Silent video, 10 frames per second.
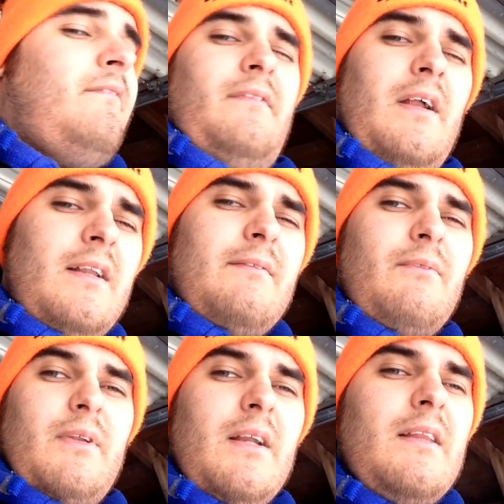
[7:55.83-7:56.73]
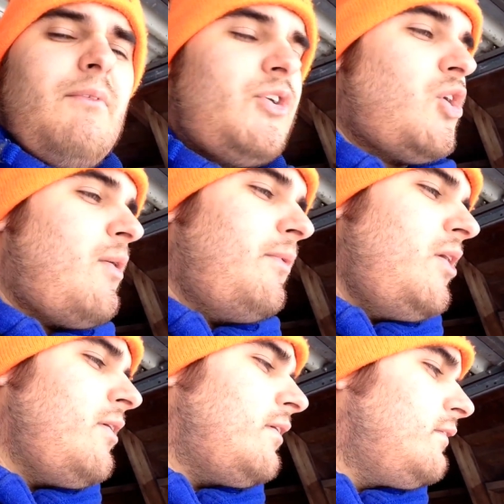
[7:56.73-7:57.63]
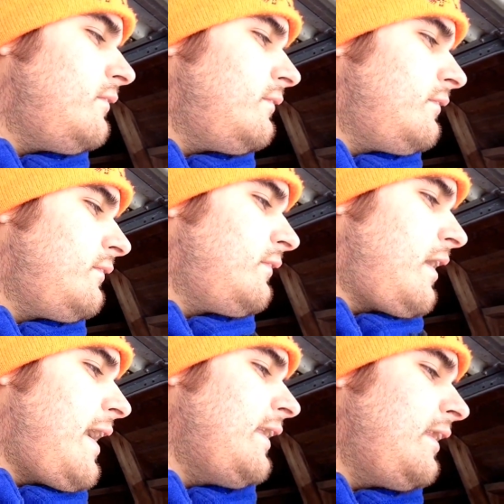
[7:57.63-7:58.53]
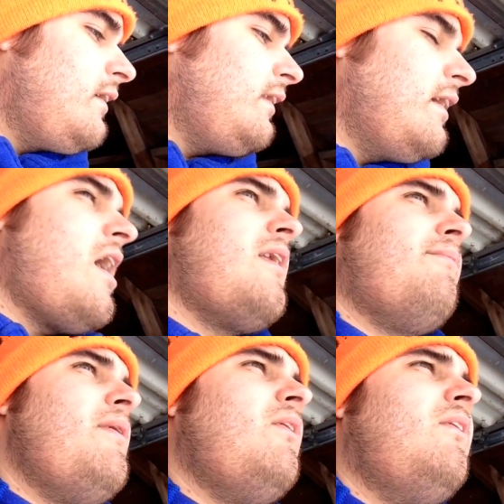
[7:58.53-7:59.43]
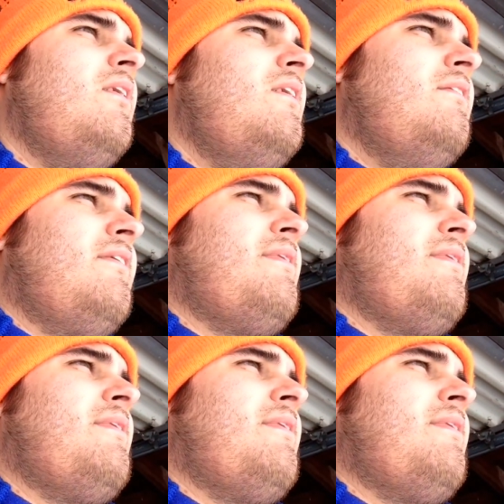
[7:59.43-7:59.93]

None of them none of them would show up and do it. I literally got a bill for